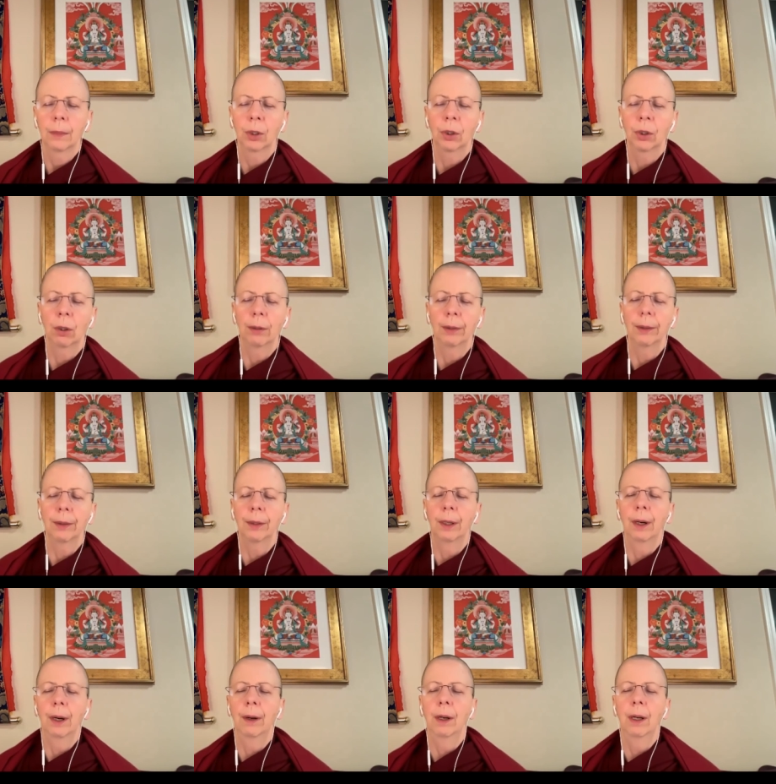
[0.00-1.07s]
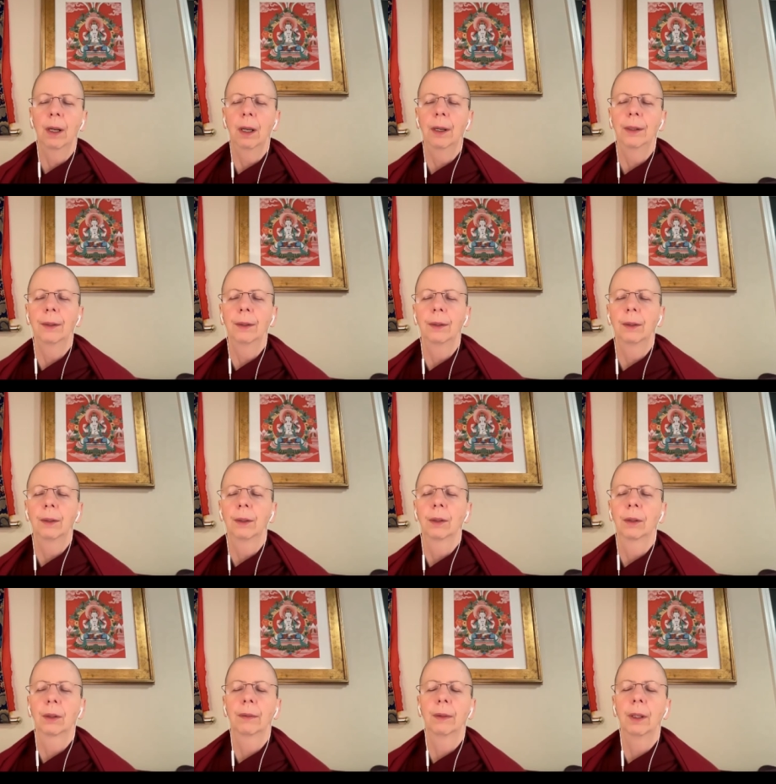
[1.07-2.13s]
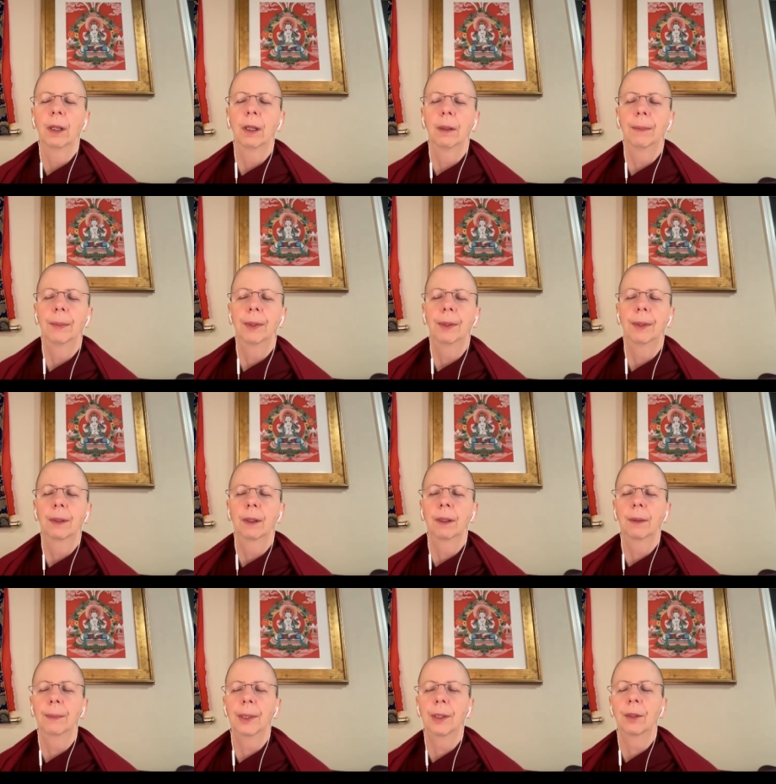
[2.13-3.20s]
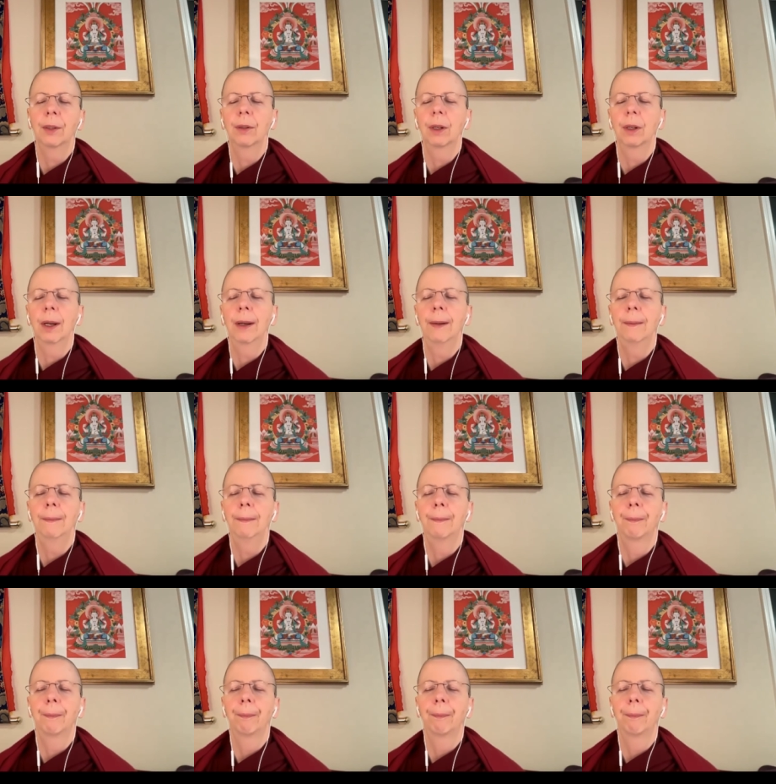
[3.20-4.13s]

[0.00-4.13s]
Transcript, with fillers: The shoulders are aligned over the hips as much as you can.